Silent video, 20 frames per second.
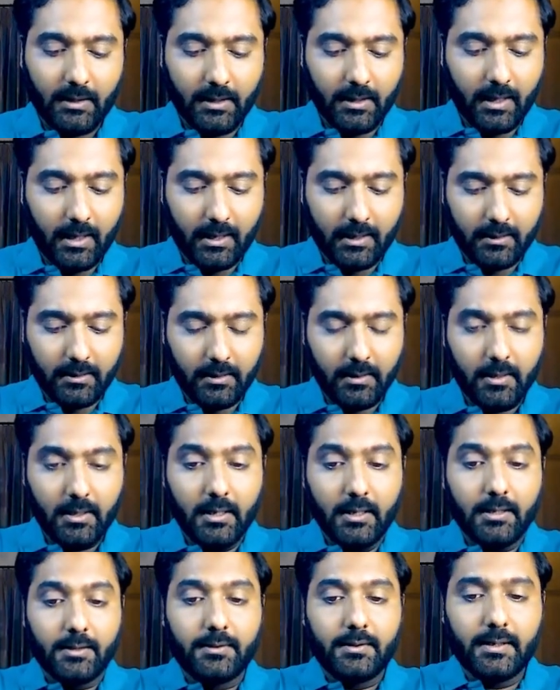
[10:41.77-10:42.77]
And
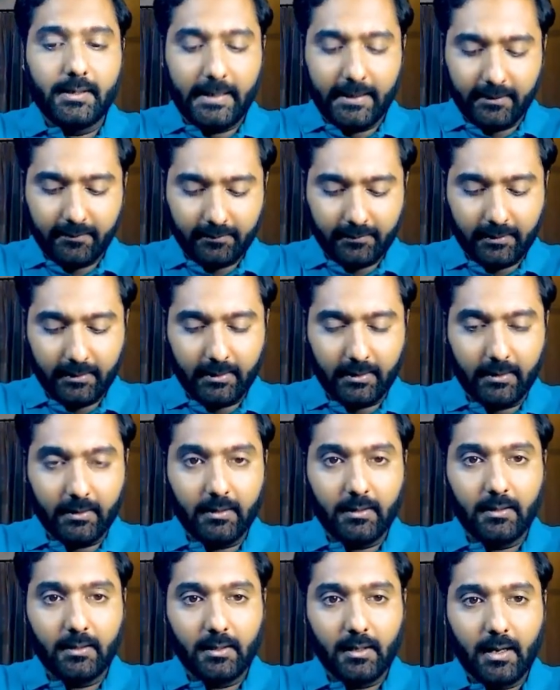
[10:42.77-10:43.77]
the next thing
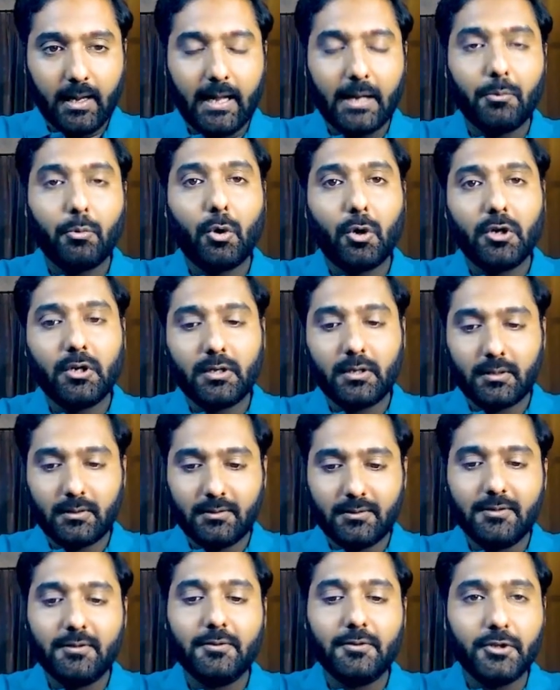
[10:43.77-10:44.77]
I want
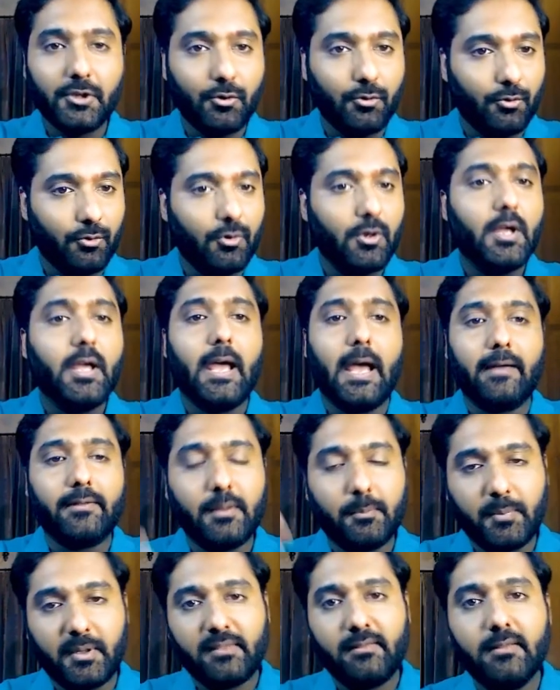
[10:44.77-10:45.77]
you as
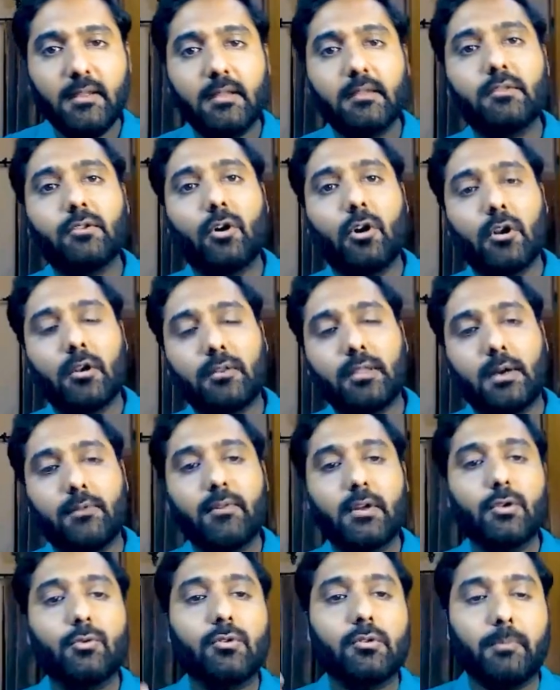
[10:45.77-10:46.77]
a business or
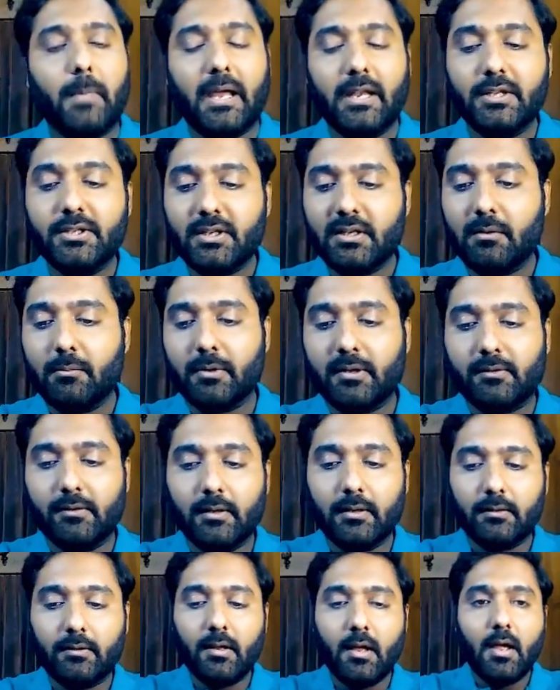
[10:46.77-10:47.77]
someone who's managing a
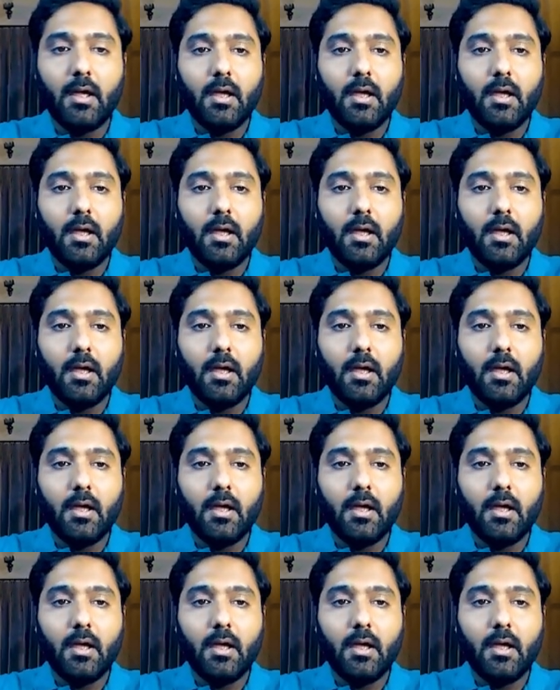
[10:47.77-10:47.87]
business,